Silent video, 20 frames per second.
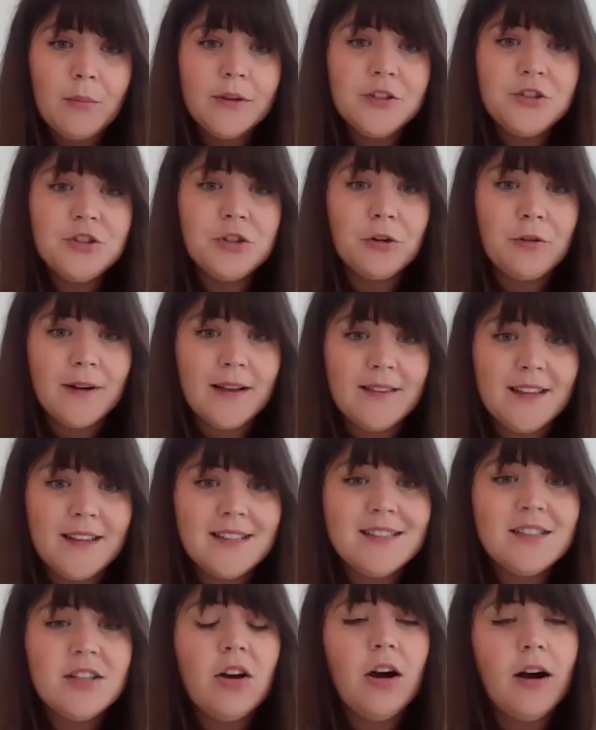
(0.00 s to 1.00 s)
during
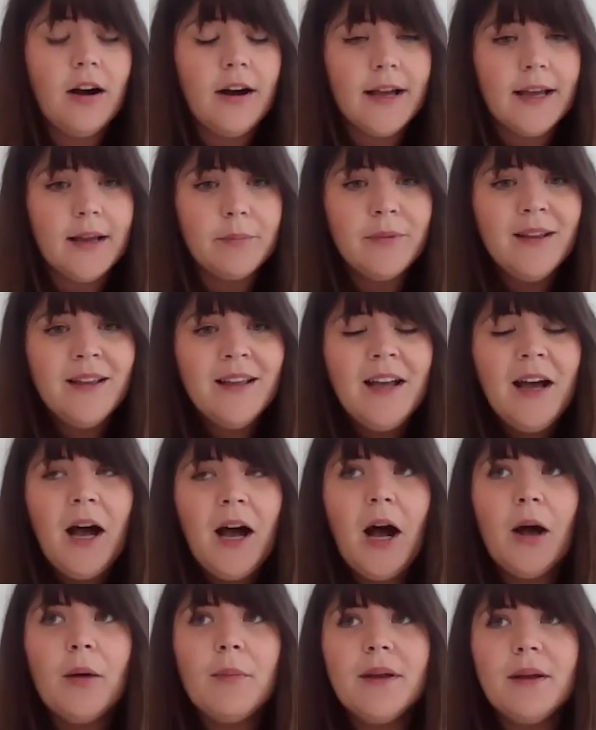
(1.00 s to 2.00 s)
this time.
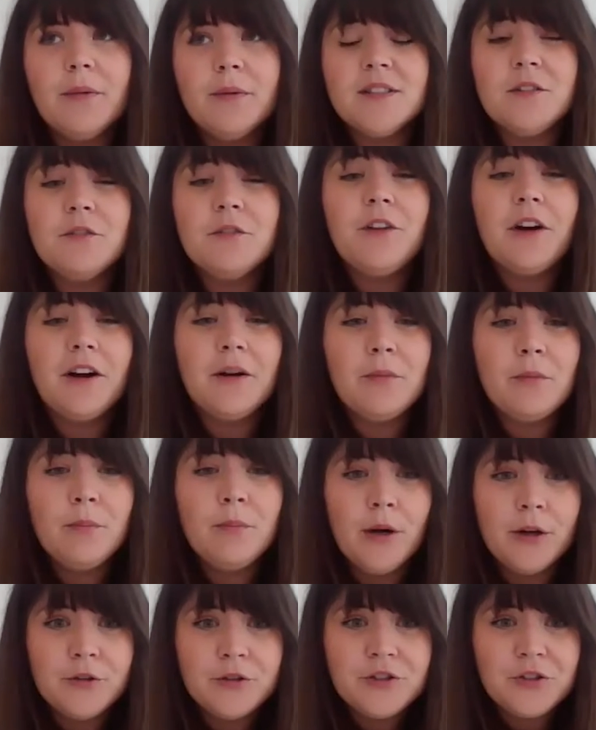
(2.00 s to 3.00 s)
It was in a very
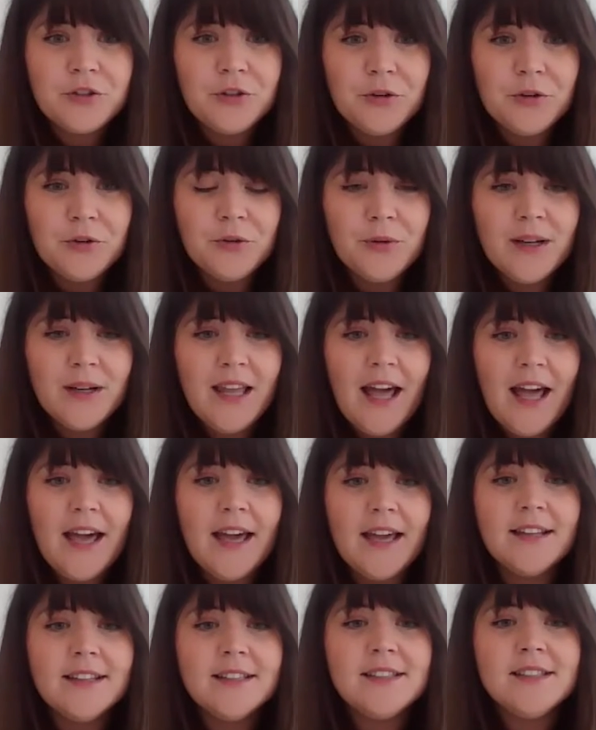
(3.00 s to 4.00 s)
emotional
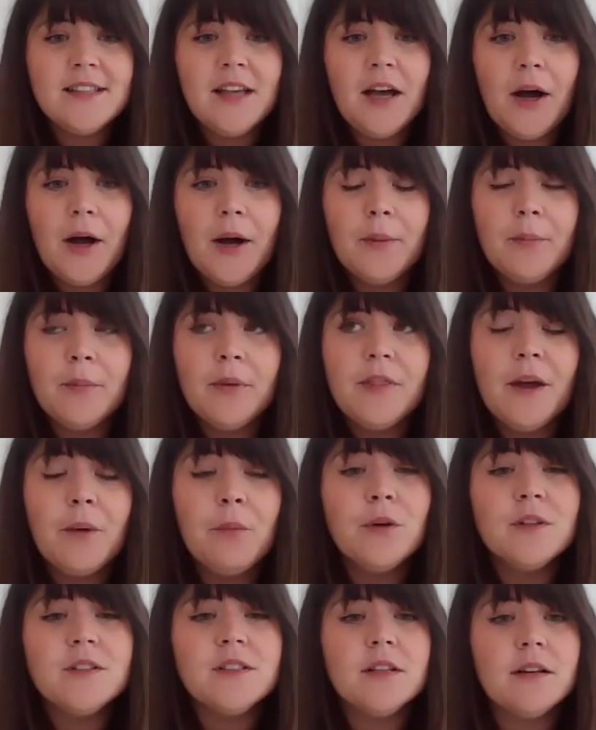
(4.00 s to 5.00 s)
case. There
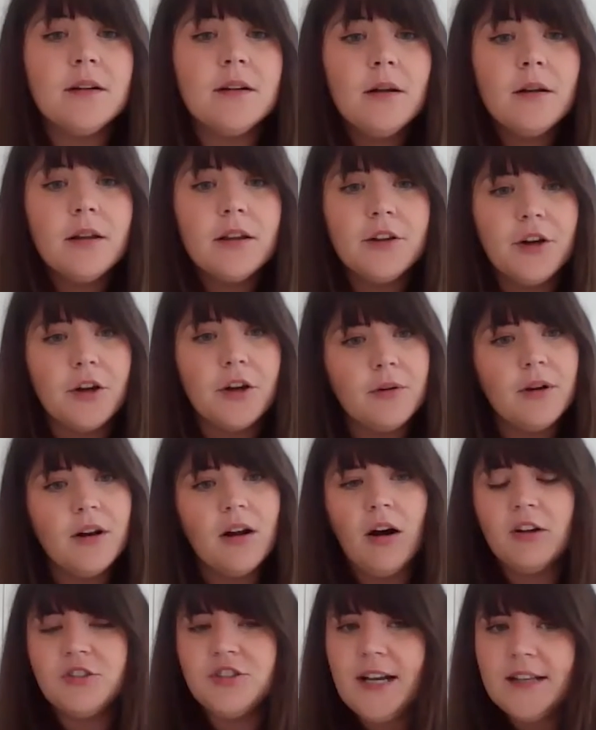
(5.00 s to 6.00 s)
wasn't, you know,
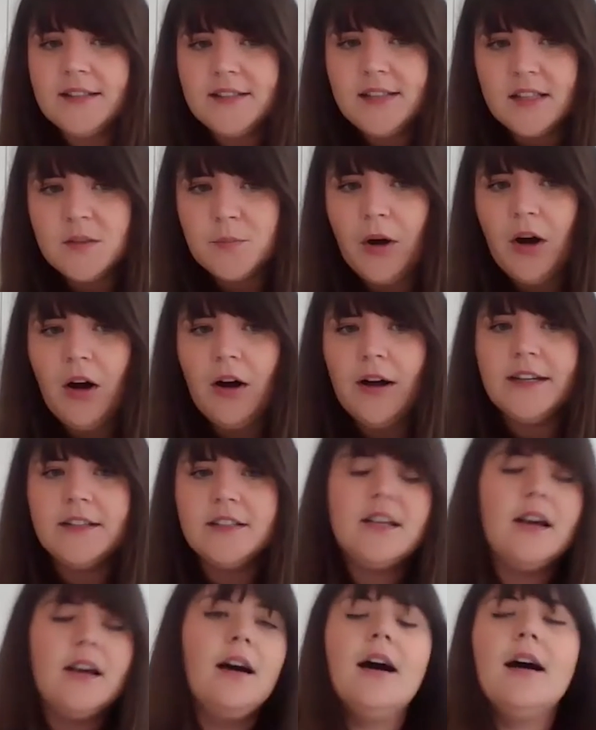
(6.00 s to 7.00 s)
large assets
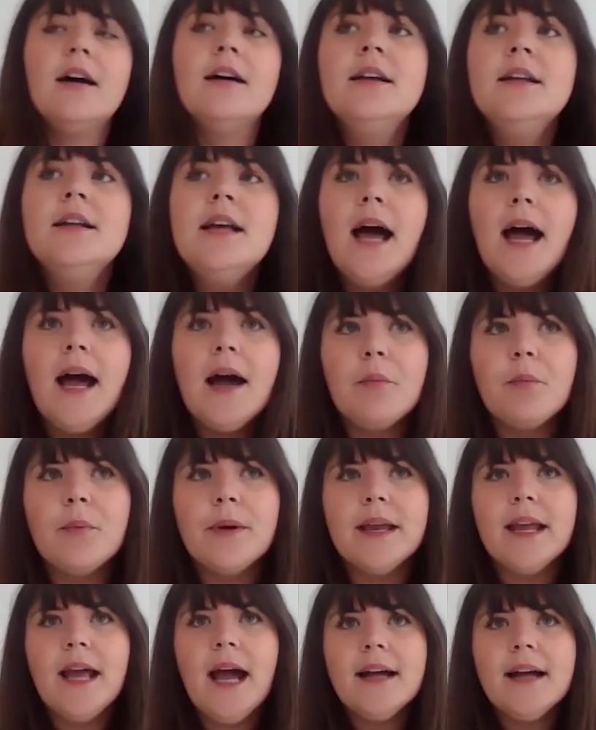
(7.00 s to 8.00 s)
behind her. And
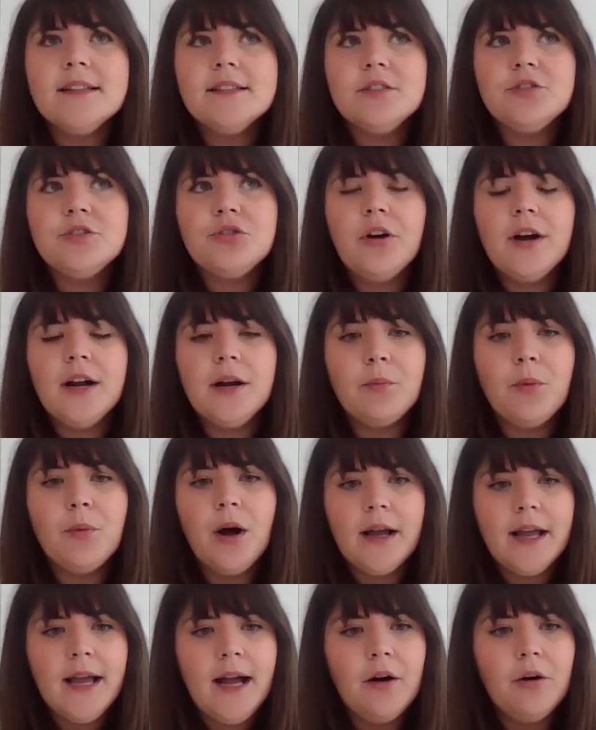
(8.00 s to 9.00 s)
we had to try and
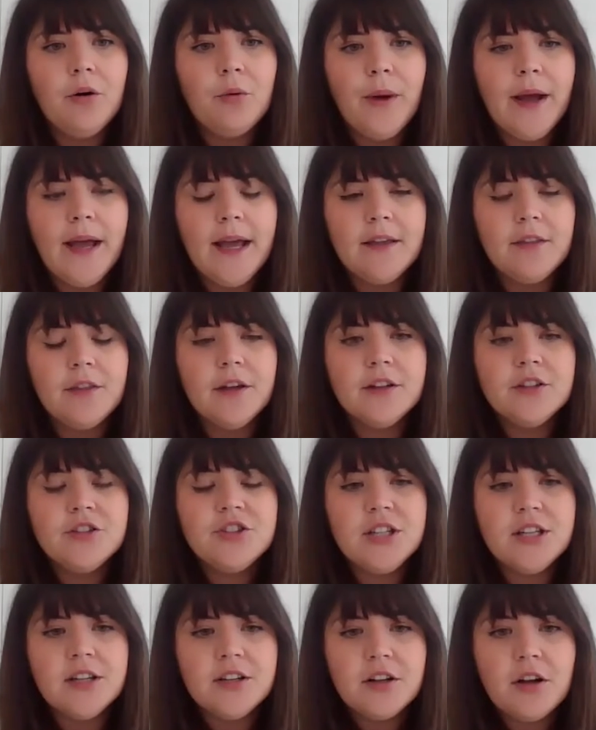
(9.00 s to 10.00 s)
work out a way that
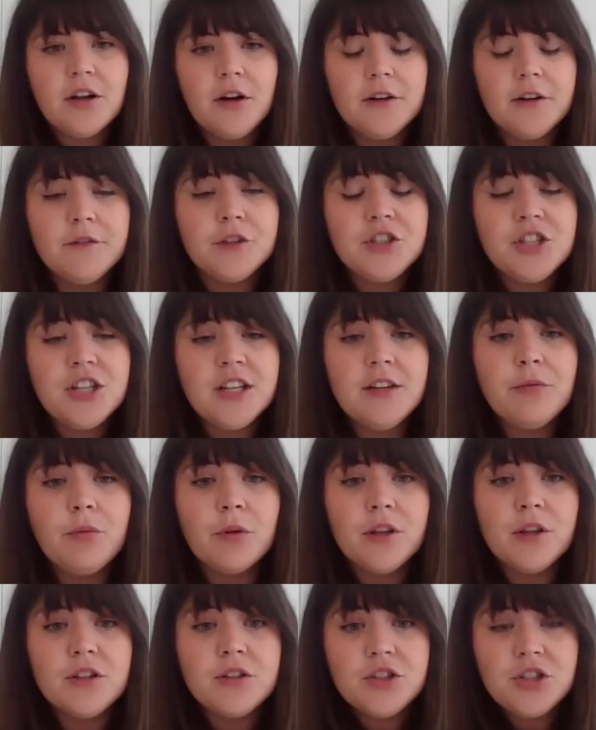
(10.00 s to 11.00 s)
she could kind of achieve
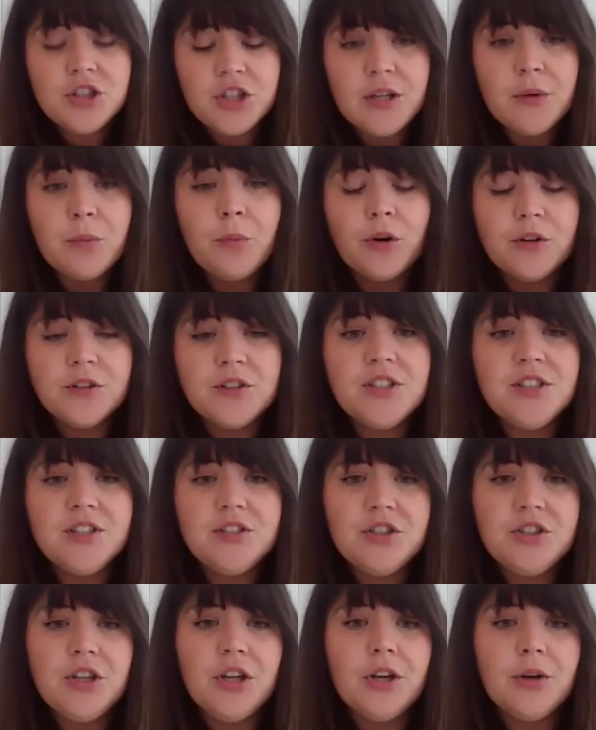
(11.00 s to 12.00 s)
what that she wanted
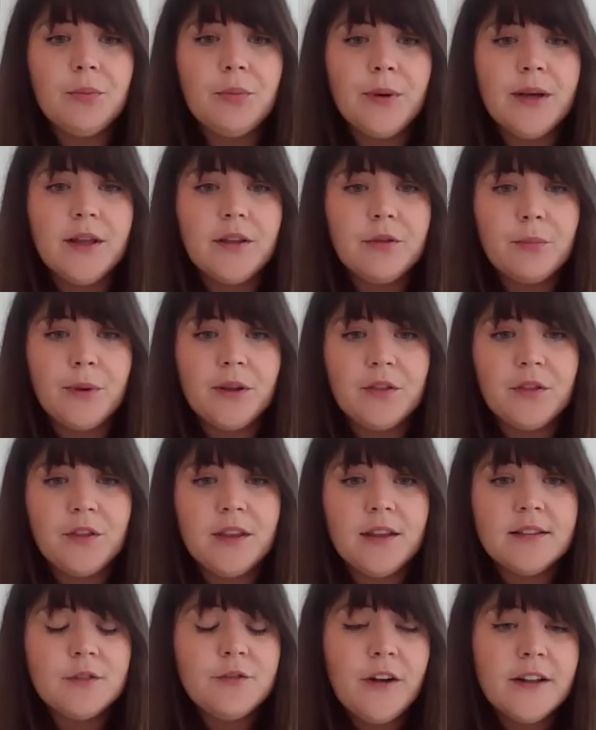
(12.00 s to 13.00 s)
to with
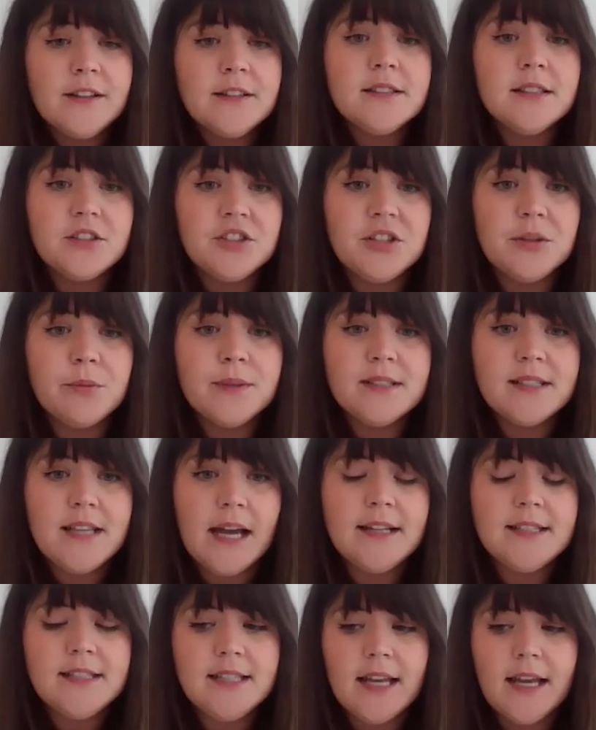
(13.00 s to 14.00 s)
these funds that she was
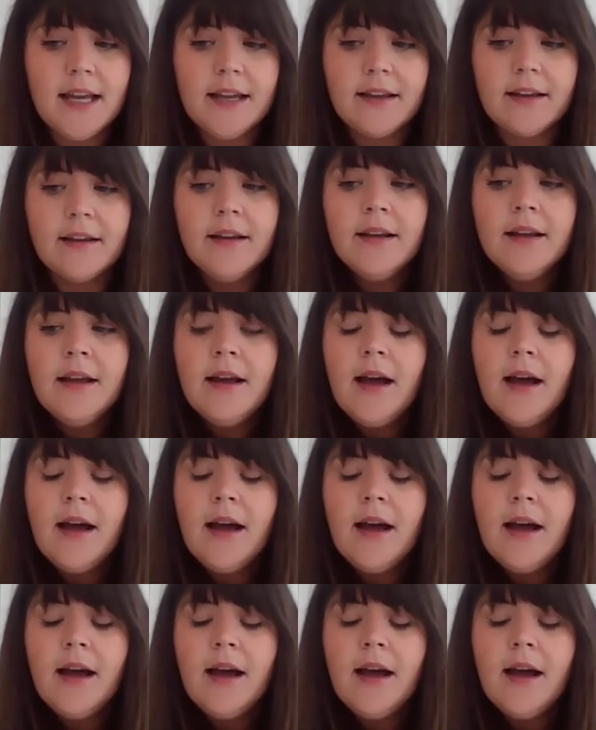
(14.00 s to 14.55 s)
getting.